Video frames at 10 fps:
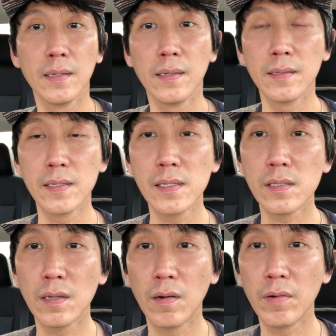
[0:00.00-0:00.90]
This
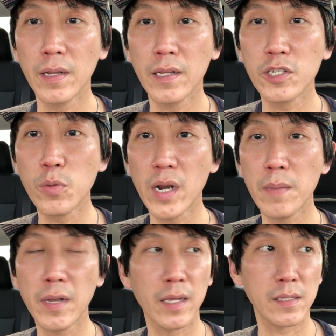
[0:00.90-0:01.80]
is already 20
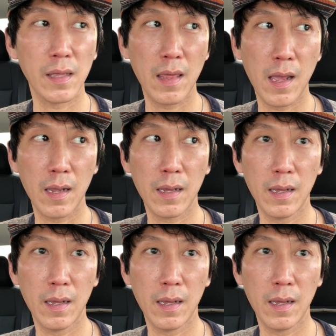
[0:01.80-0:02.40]
minutes, I think.